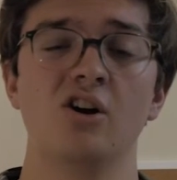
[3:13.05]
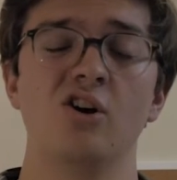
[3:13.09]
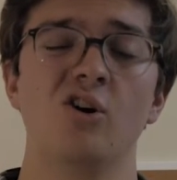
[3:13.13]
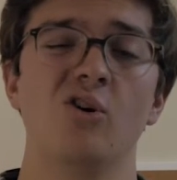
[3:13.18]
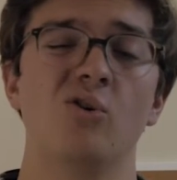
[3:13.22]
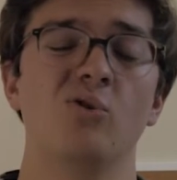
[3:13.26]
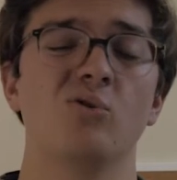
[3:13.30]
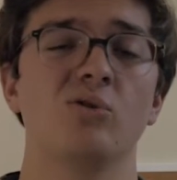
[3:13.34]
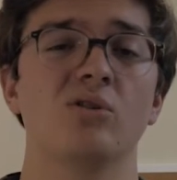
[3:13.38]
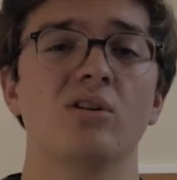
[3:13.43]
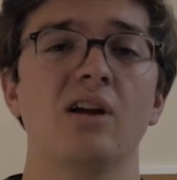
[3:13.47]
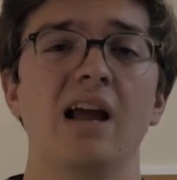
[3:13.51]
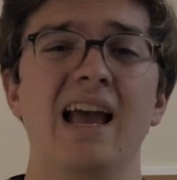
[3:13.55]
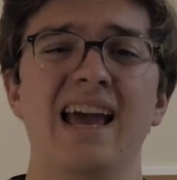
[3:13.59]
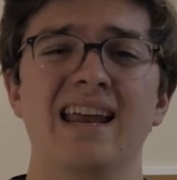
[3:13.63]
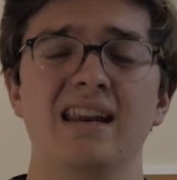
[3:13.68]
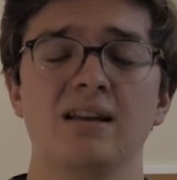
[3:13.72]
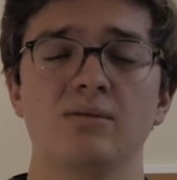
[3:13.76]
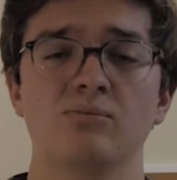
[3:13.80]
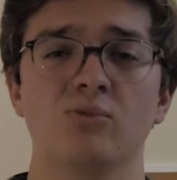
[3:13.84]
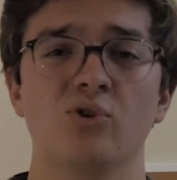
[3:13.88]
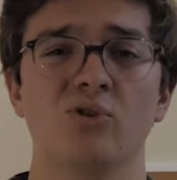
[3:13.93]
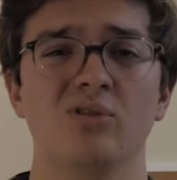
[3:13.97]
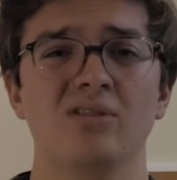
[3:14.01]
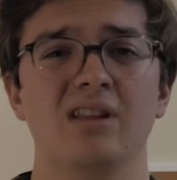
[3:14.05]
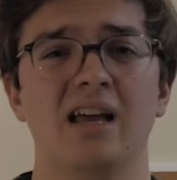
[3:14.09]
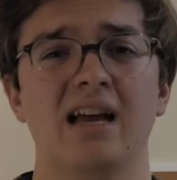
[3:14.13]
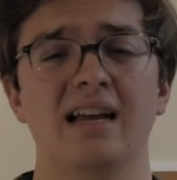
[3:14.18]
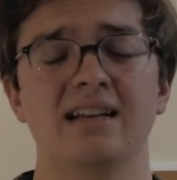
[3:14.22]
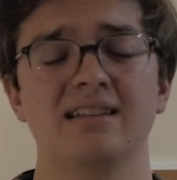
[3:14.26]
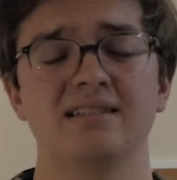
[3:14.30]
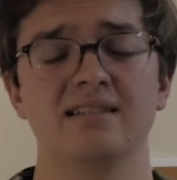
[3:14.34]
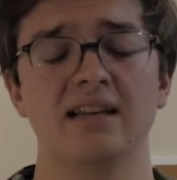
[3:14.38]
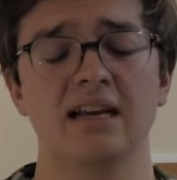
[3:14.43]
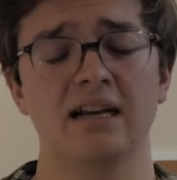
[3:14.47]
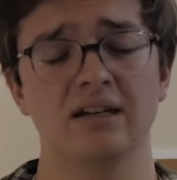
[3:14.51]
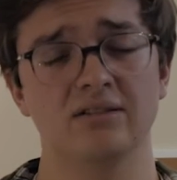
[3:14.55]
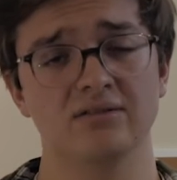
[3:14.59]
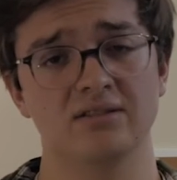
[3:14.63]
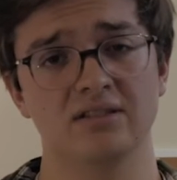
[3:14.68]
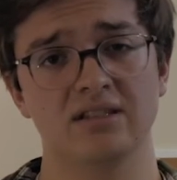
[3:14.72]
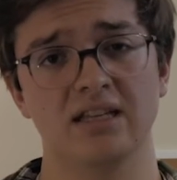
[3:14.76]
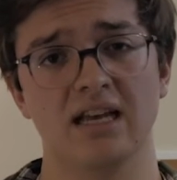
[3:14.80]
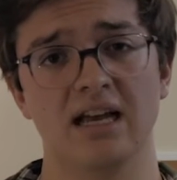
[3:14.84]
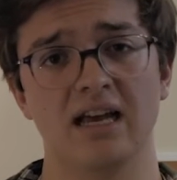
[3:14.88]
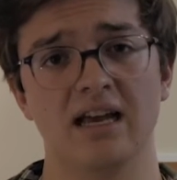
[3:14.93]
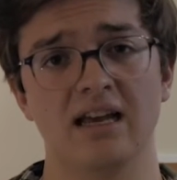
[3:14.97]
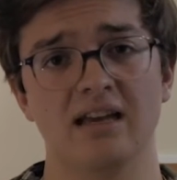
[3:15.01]
or adding more lights
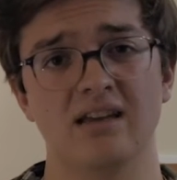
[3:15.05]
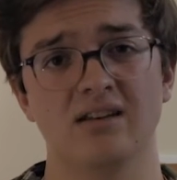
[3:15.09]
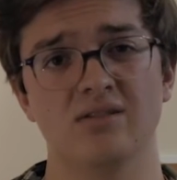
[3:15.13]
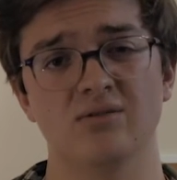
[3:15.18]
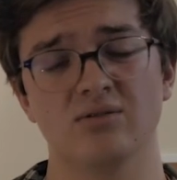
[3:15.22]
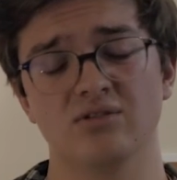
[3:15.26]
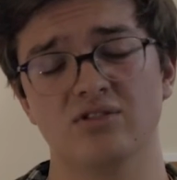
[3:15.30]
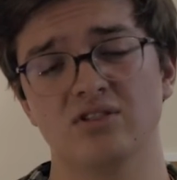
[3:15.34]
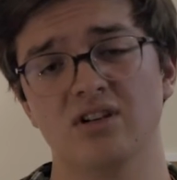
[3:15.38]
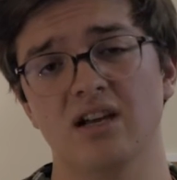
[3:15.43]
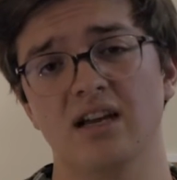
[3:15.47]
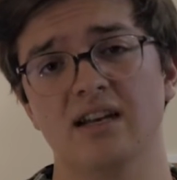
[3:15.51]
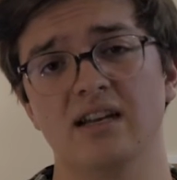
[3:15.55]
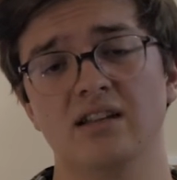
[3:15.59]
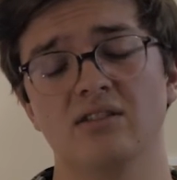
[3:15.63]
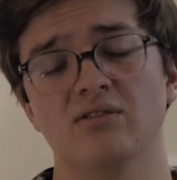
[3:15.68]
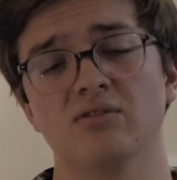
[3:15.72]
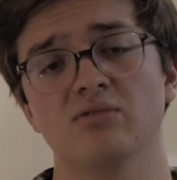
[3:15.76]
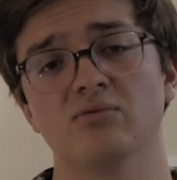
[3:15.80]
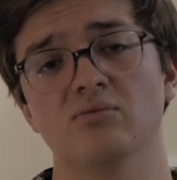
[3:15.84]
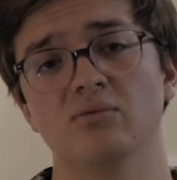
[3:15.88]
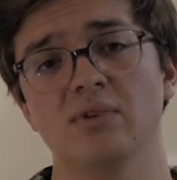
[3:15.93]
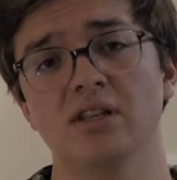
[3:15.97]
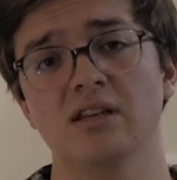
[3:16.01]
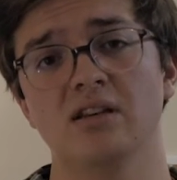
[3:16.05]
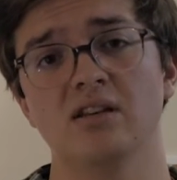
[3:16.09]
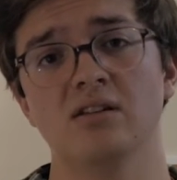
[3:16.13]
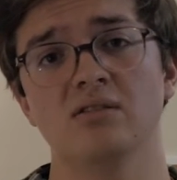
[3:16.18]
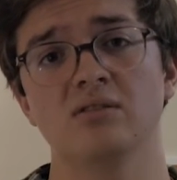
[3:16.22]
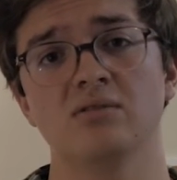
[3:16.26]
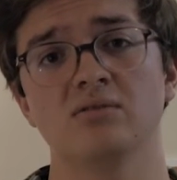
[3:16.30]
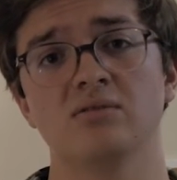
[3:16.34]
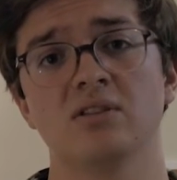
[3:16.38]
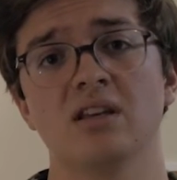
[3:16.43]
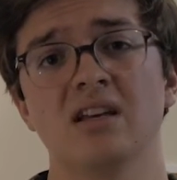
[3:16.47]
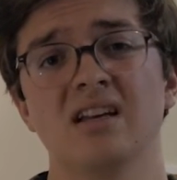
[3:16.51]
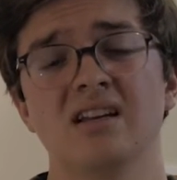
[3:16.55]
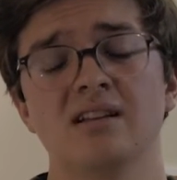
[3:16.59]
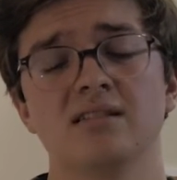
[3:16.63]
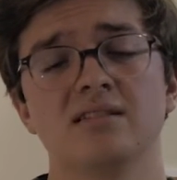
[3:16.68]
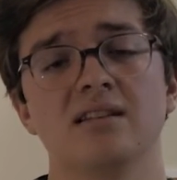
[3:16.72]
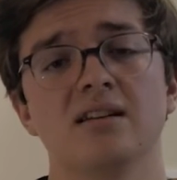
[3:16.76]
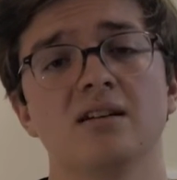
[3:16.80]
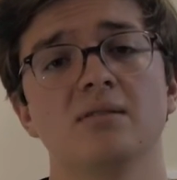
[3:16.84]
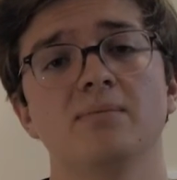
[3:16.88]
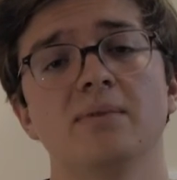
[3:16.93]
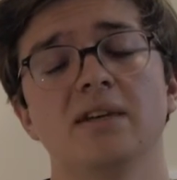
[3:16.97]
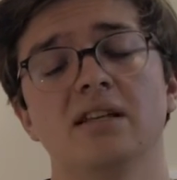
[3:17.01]
outside or shining through windows
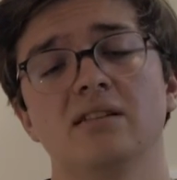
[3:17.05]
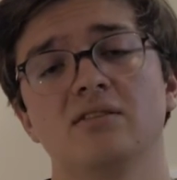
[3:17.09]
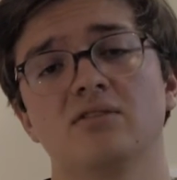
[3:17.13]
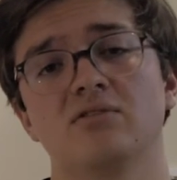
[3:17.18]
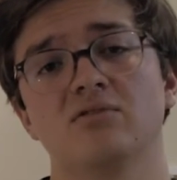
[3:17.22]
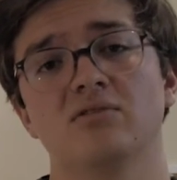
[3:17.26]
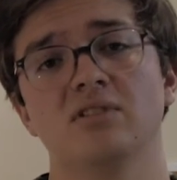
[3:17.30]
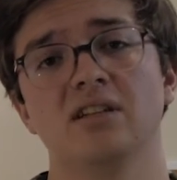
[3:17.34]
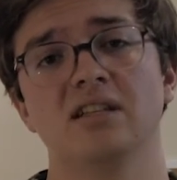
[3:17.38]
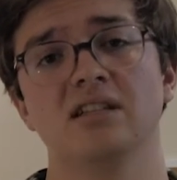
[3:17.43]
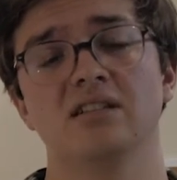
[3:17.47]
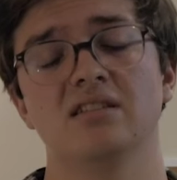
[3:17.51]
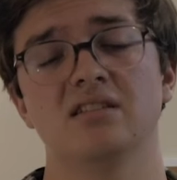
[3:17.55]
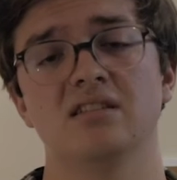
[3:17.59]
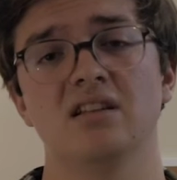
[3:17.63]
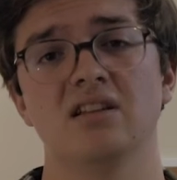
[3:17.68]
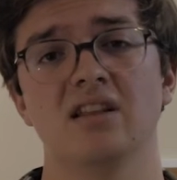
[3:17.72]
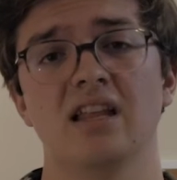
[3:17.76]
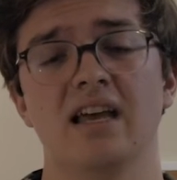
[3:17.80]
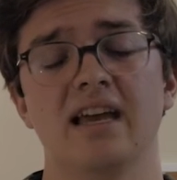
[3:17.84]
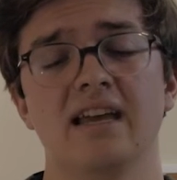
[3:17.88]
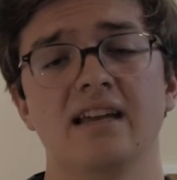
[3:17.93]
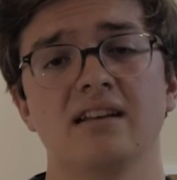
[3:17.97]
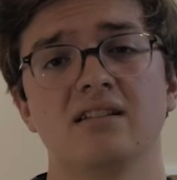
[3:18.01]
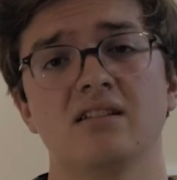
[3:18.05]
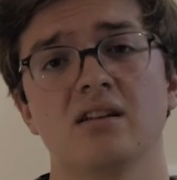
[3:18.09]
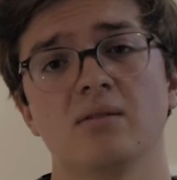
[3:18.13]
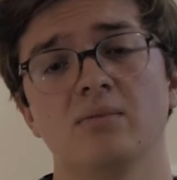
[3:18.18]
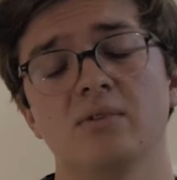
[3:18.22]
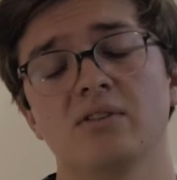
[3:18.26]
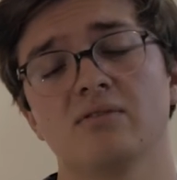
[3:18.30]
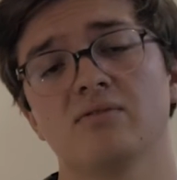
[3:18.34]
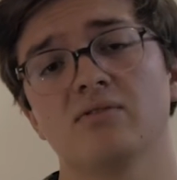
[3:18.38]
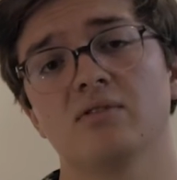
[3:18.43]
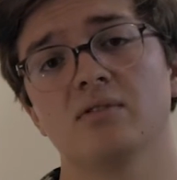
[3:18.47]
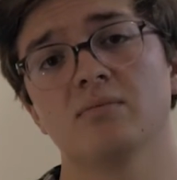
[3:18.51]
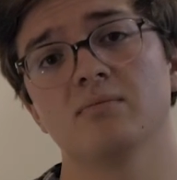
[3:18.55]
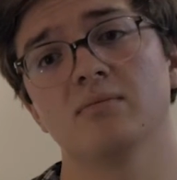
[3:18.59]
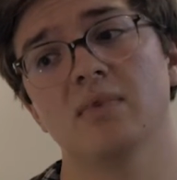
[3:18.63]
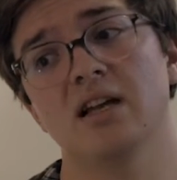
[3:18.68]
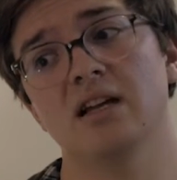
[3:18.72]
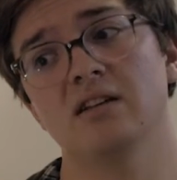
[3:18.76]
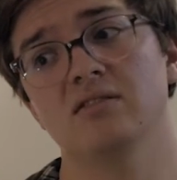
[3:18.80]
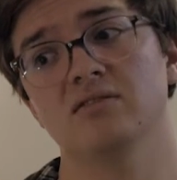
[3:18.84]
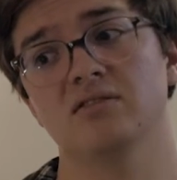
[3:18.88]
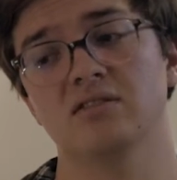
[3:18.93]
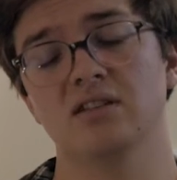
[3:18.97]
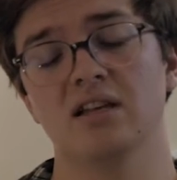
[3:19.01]
to help increase the light coming from
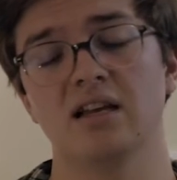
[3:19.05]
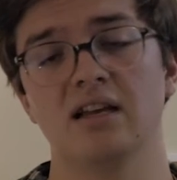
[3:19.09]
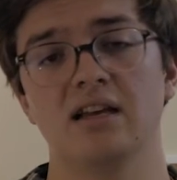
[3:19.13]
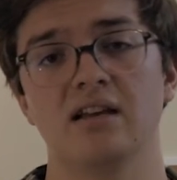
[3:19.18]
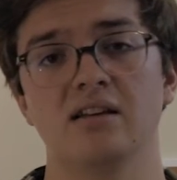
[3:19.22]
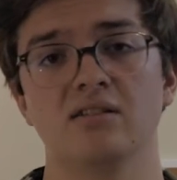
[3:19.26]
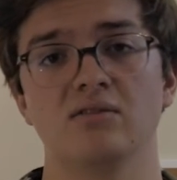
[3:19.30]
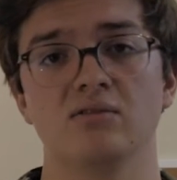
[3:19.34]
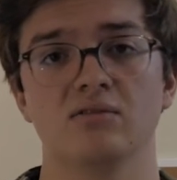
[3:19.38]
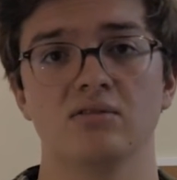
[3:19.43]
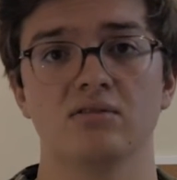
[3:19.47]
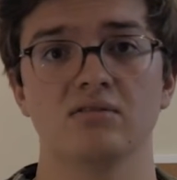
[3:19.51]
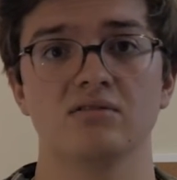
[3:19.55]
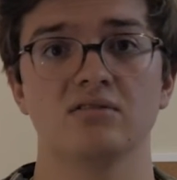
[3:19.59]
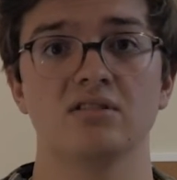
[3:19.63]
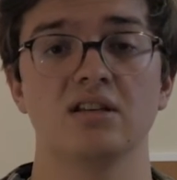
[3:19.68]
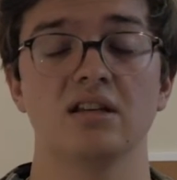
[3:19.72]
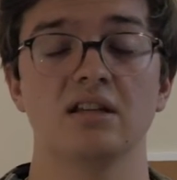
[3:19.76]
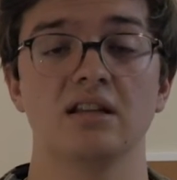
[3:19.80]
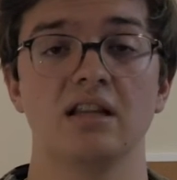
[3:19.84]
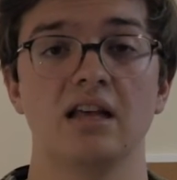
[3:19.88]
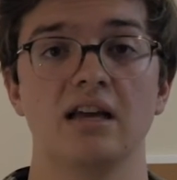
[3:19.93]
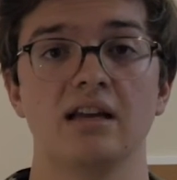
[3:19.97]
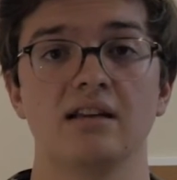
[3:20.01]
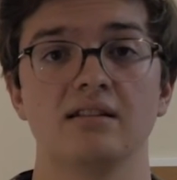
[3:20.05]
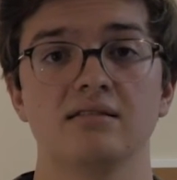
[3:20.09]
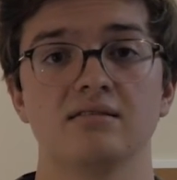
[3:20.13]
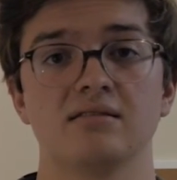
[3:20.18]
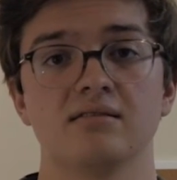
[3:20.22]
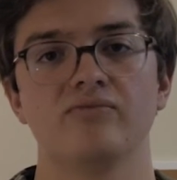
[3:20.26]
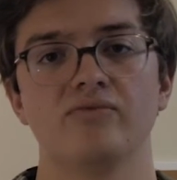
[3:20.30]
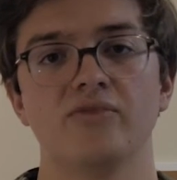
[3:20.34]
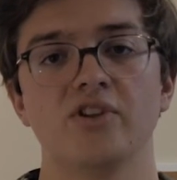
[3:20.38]
outside or sunlight.